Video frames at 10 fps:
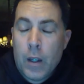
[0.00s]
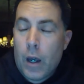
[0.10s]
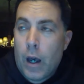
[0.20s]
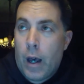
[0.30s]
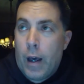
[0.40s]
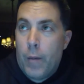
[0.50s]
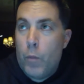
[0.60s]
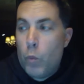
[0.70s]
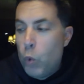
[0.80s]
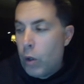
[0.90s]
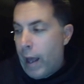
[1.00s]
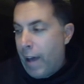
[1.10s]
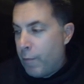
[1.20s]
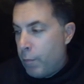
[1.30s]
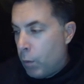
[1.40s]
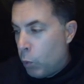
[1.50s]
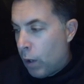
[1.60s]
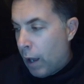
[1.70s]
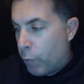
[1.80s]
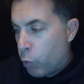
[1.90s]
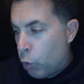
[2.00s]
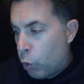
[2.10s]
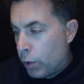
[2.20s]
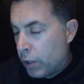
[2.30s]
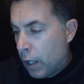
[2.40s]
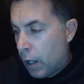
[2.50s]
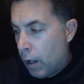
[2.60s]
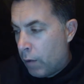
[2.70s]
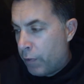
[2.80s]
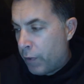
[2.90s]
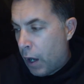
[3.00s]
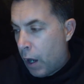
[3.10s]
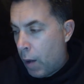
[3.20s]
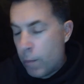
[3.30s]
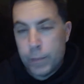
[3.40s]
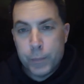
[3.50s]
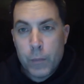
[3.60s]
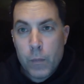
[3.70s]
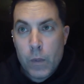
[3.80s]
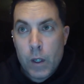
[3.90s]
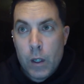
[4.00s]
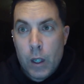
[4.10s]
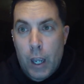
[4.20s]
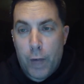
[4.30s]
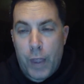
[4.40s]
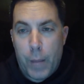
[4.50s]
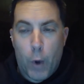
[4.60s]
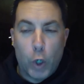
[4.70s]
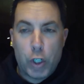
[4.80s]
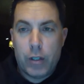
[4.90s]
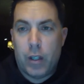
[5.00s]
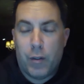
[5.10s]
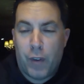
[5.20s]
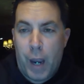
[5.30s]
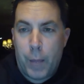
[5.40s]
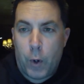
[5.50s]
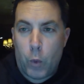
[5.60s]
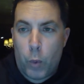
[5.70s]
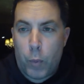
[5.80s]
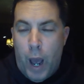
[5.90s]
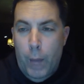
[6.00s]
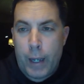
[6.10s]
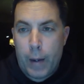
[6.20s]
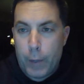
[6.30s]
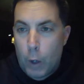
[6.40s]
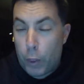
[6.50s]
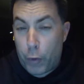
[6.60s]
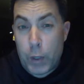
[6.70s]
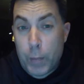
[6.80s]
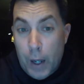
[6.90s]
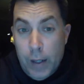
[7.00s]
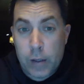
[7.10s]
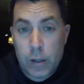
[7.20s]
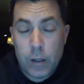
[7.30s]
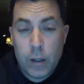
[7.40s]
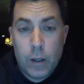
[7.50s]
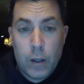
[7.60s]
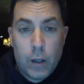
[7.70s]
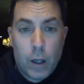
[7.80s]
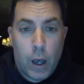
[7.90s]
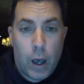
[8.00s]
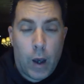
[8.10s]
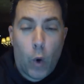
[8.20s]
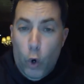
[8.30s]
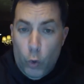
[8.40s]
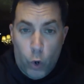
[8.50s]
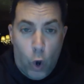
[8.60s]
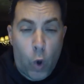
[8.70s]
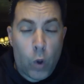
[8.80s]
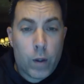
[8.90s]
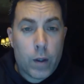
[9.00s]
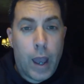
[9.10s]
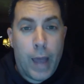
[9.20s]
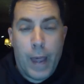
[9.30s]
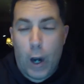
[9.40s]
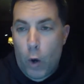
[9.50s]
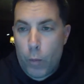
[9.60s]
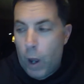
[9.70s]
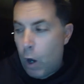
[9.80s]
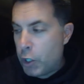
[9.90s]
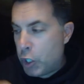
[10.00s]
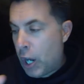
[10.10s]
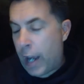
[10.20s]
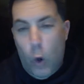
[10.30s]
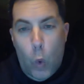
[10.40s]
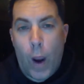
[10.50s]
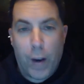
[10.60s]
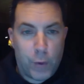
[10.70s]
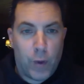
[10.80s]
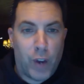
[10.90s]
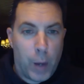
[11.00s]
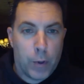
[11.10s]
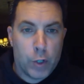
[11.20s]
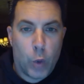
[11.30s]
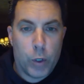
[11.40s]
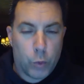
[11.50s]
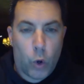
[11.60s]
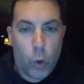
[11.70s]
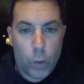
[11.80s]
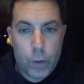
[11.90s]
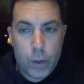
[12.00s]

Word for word: um, we'll have we'll have rules of um, if they motion to the Viper, we'll probably end up going three buzz uh, or roll, and then our our check away from the Viper is always roll.